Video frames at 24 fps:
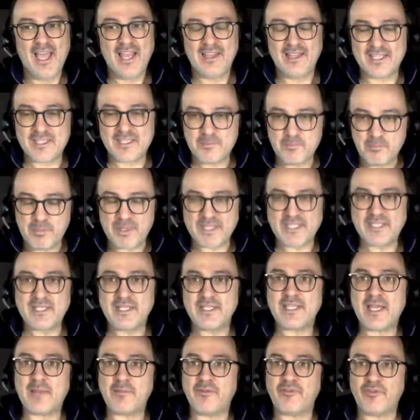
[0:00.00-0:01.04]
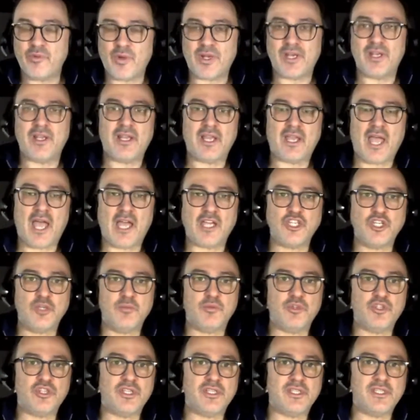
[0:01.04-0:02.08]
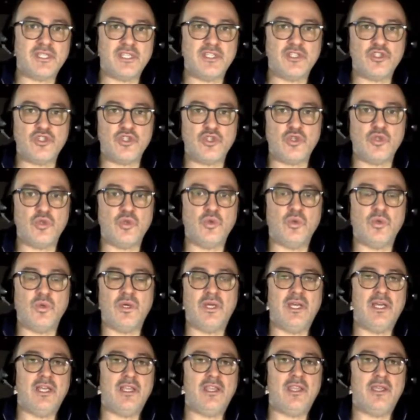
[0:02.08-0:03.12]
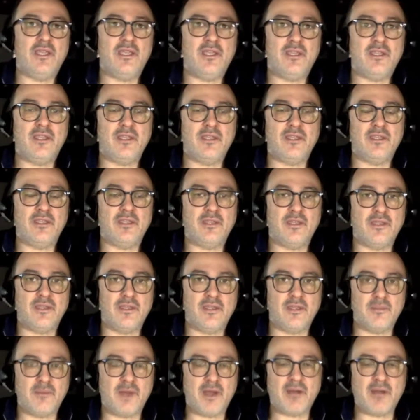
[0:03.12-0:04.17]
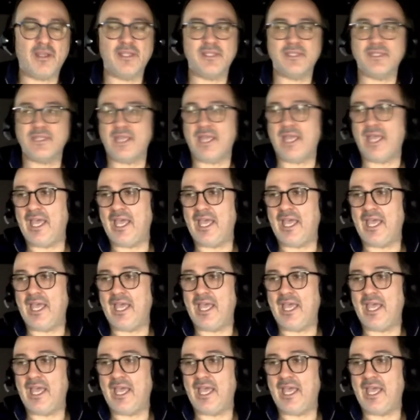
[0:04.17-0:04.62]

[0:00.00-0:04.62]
Let's button it up if you want to actually push it into the market.